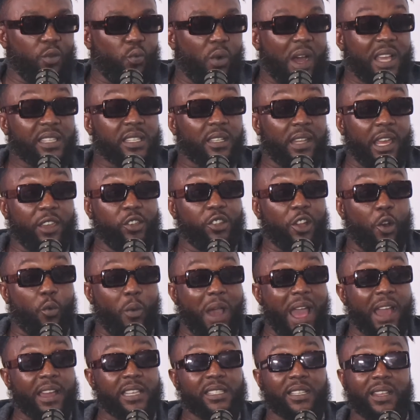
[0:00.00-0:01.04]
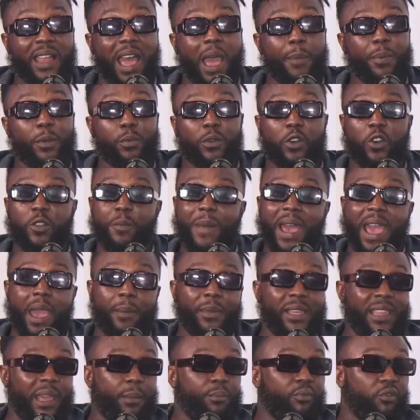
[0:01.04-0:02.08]
wasn't late. You know why? Because a lot of people go to
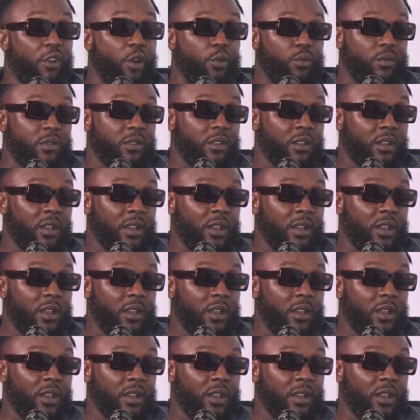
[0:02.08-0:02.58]
Miami, they broke.